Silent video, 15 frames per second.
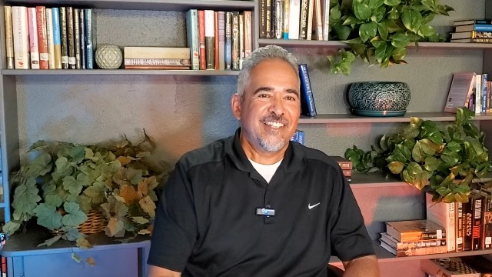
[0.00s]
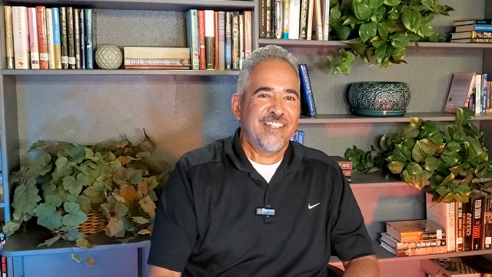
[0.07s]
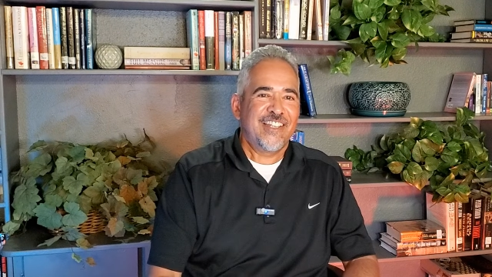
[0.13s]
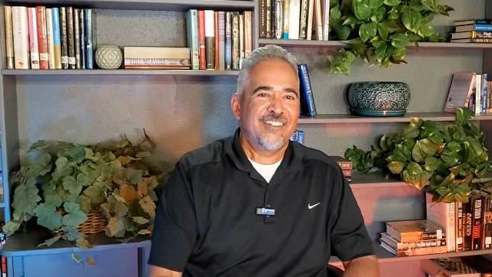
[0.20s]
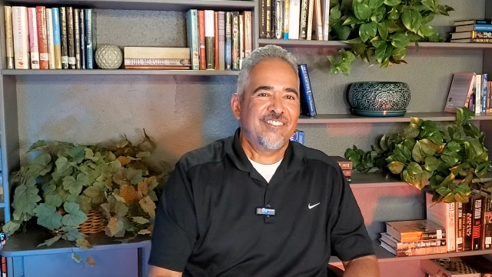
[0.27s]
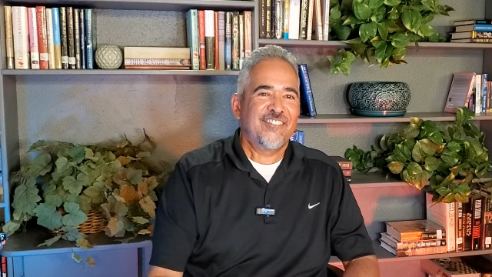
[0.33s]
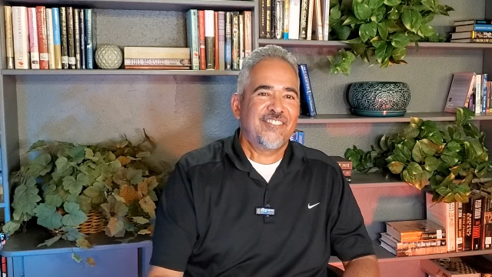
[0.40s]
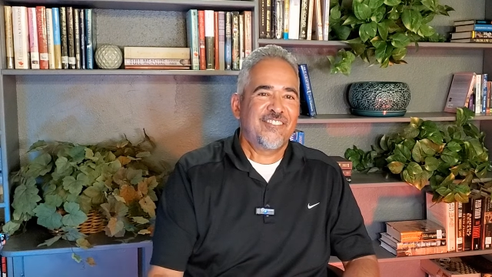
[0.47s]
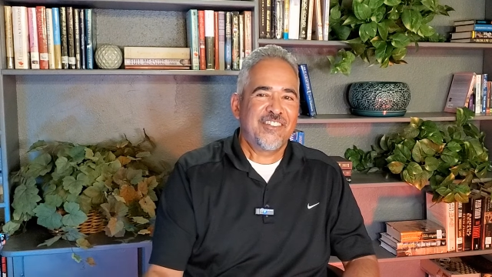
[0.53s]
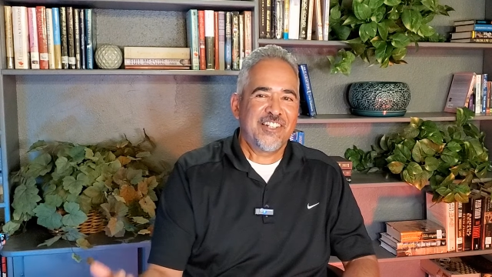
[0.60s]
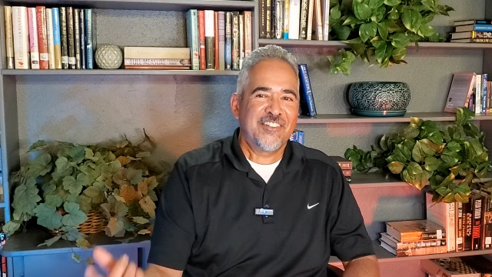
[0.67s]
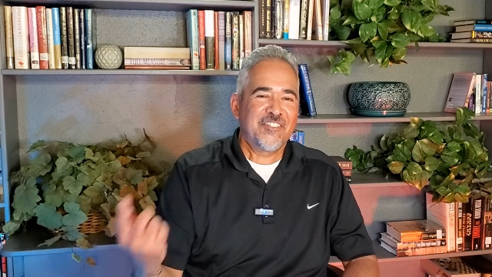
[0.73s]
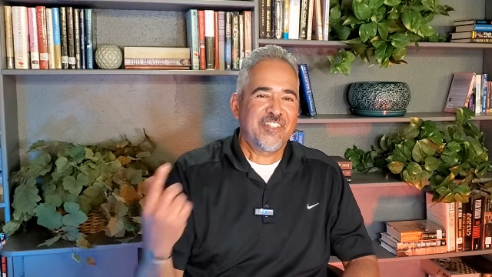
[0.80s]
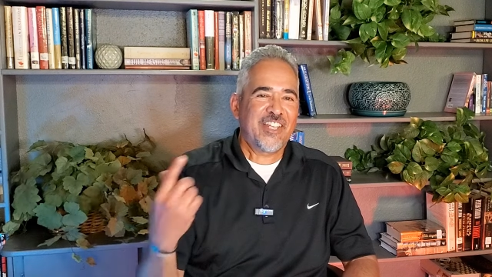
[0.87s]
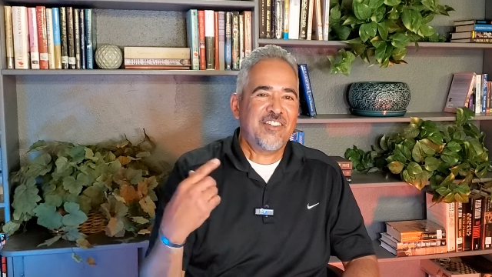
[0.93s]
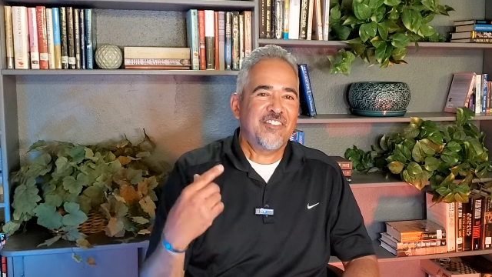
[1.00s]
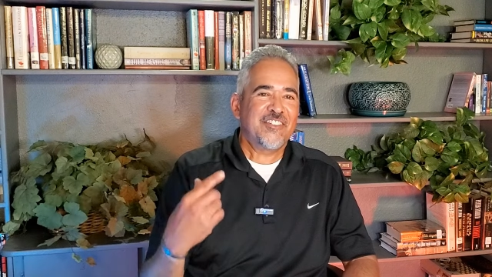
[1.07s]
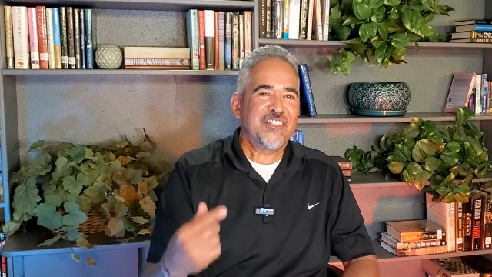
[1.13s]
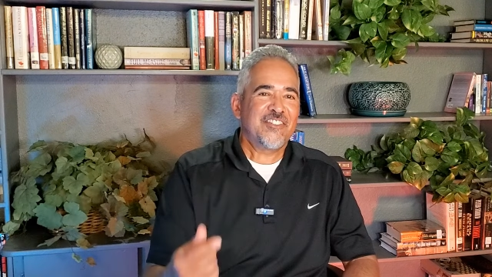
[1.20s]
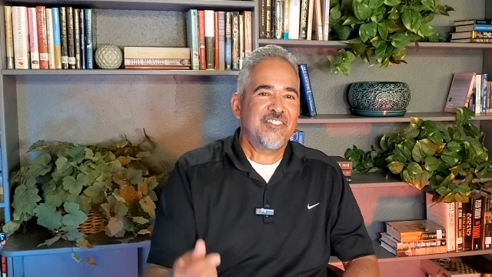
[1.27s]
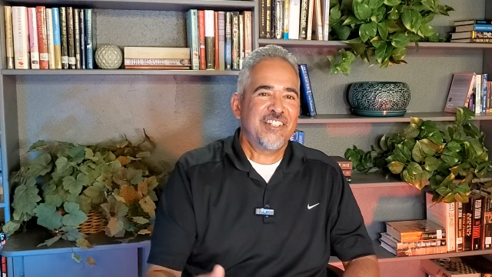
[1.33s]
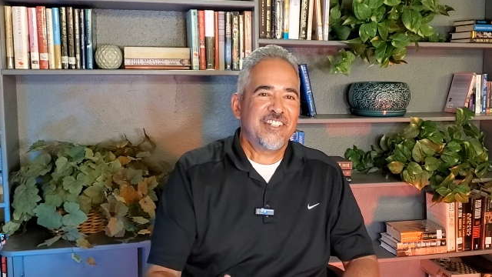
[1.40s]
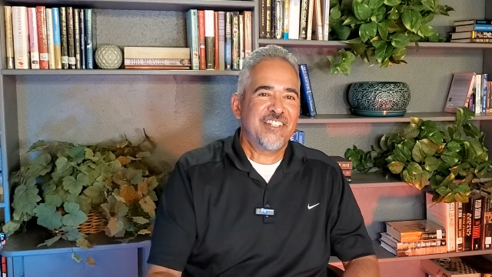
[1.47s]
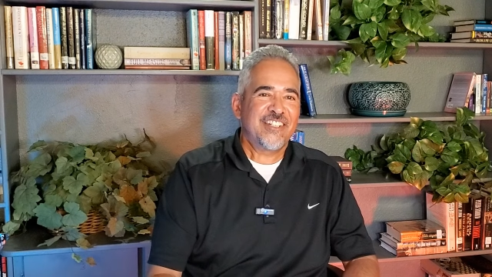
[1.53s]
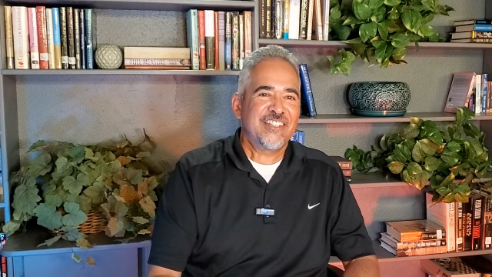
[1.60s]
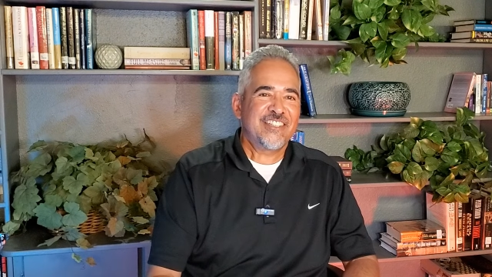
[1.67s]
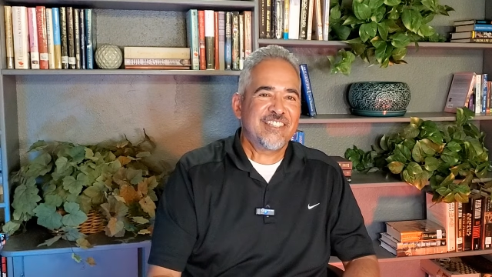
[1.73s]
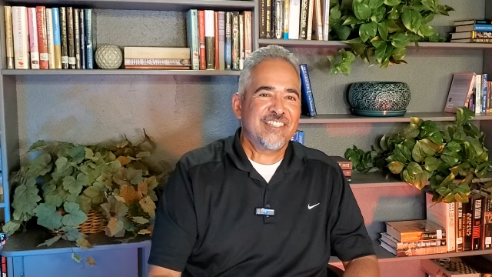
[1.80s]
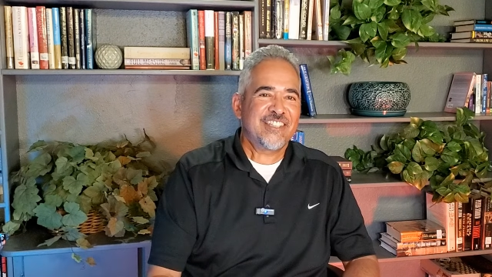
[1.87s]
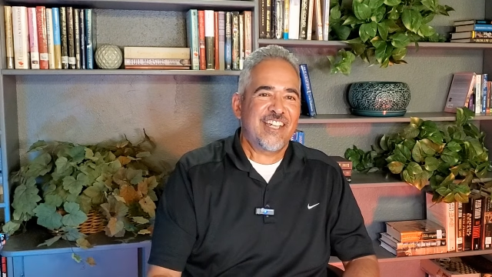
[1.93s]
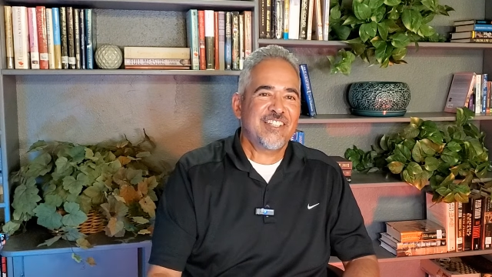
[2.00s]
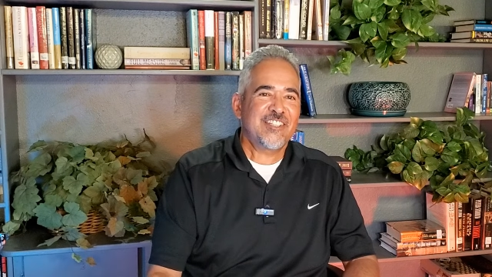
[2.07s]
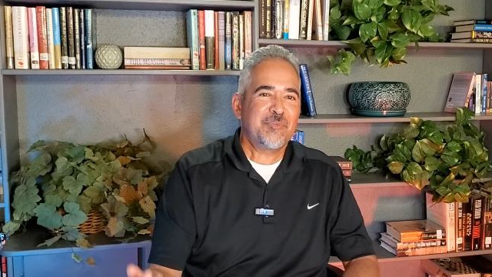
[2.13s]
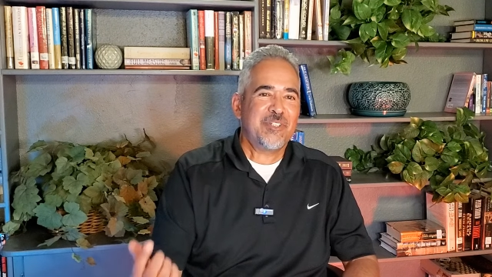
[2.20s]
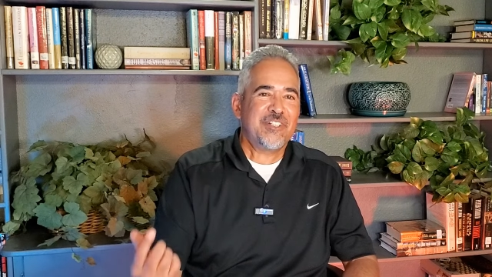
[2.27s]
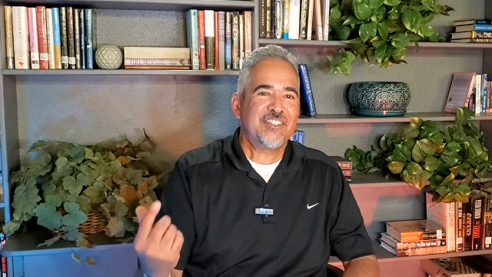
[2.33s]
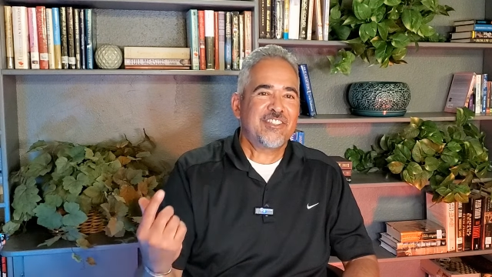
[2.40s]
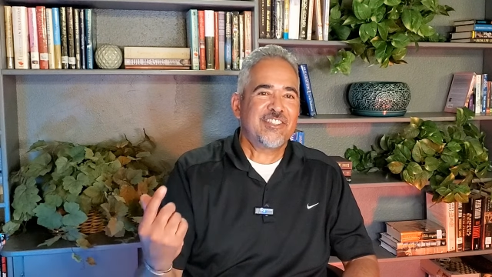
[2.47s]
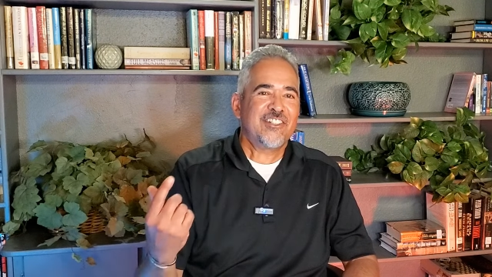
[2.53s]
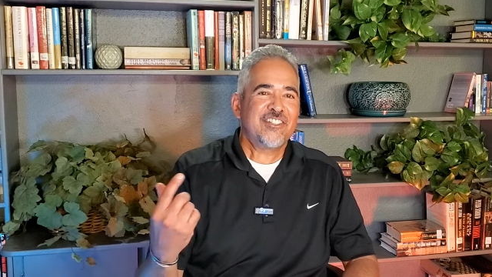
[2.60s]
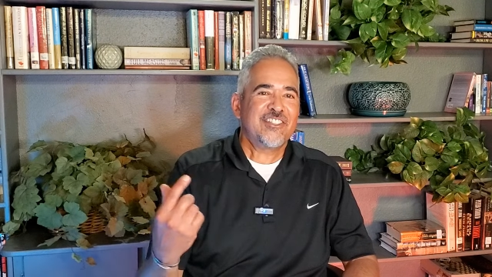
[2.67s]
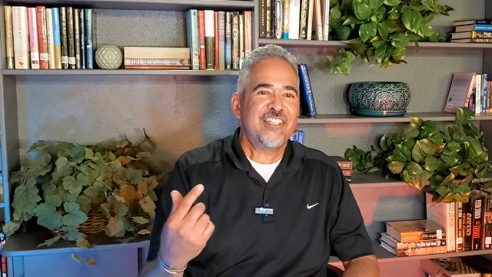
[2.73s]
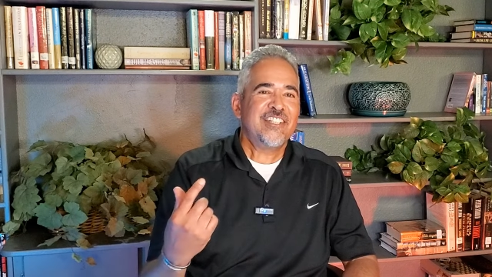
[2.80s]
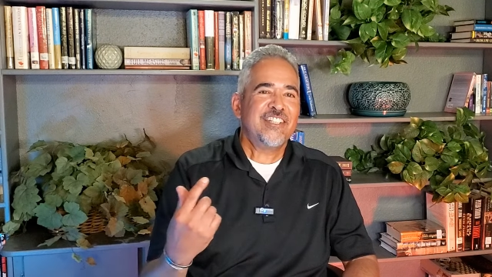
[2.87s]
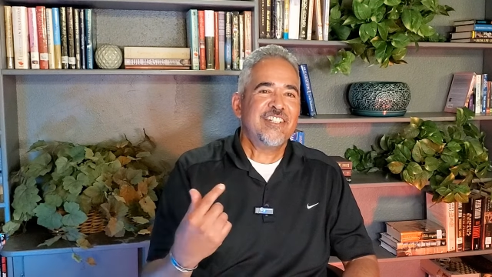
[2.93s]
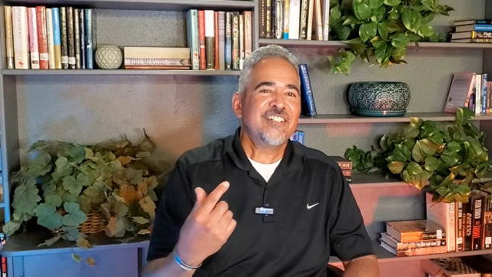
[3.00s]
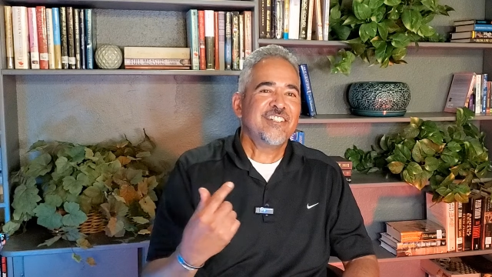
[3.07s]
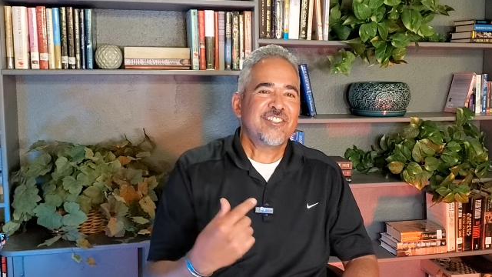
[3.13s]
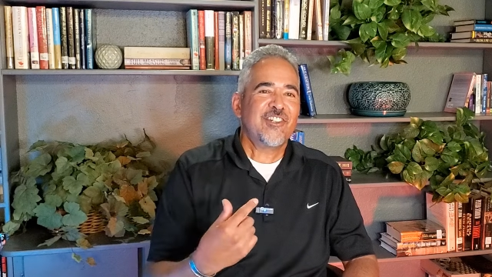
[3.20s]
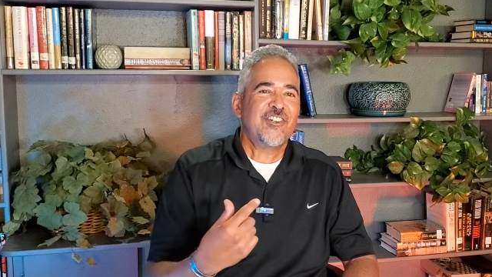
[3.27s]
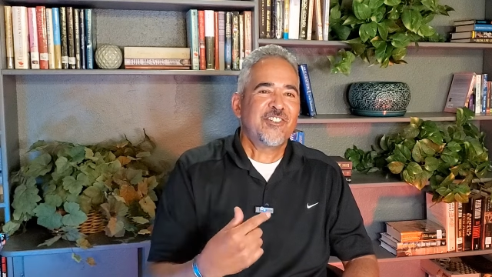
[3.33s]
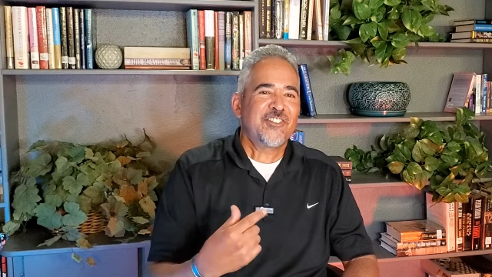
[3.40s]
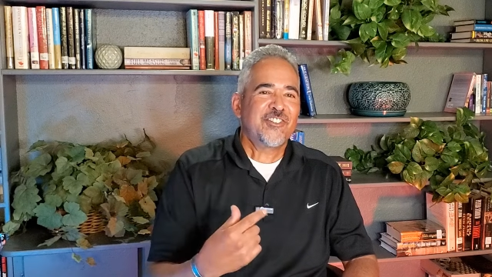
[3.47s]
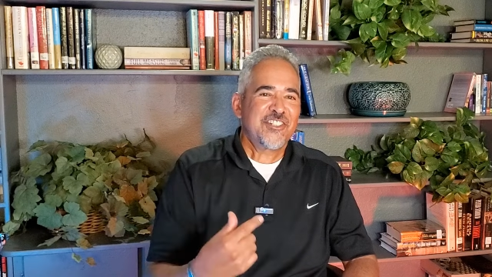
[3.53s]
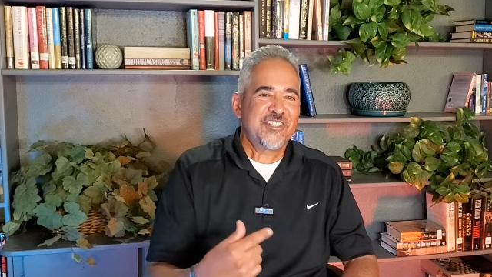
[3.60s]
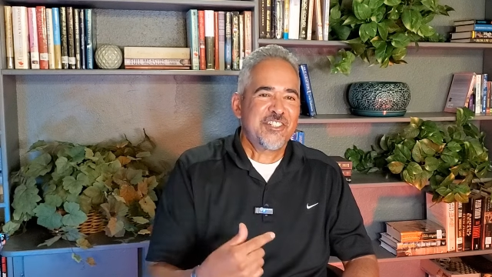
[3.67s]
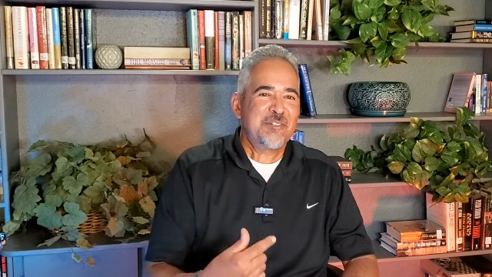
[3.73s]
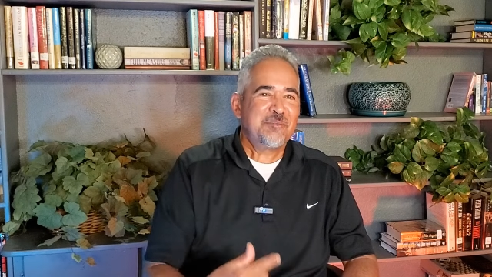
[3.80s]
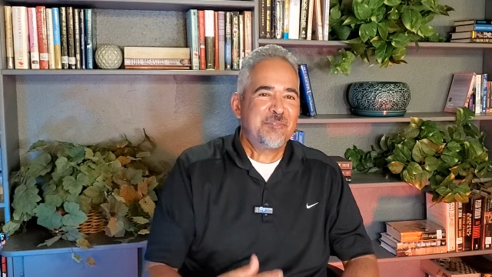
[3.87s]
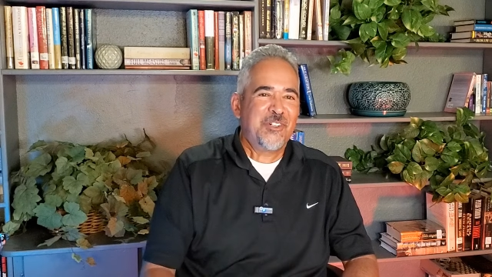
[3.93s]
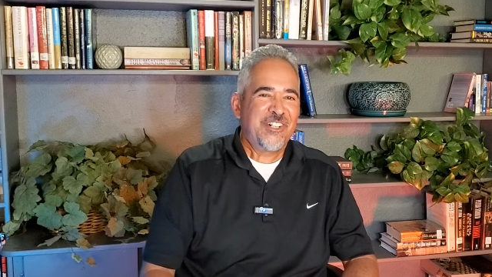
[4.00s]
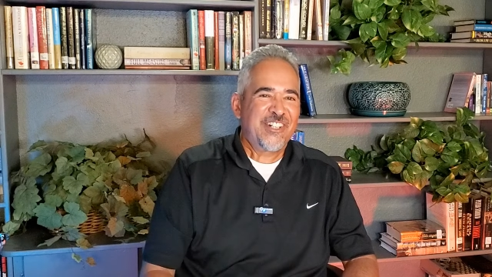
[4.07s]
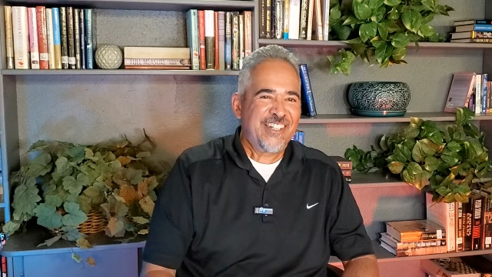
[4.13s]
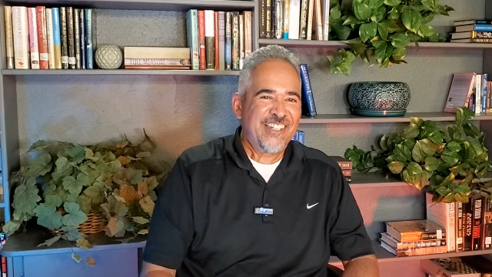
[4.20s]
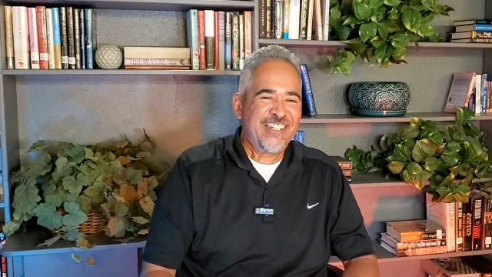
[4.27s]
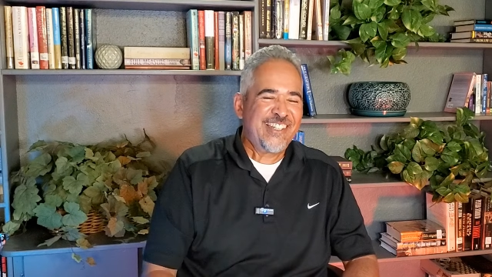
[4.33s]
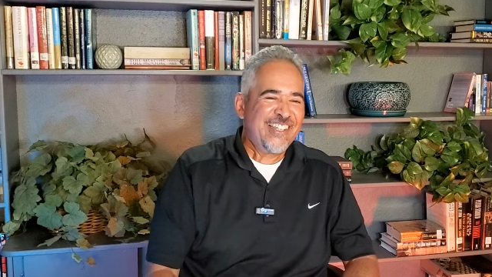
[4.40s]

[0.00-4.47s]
And one of them came up to me and he says, I spent thirteen years total shipboard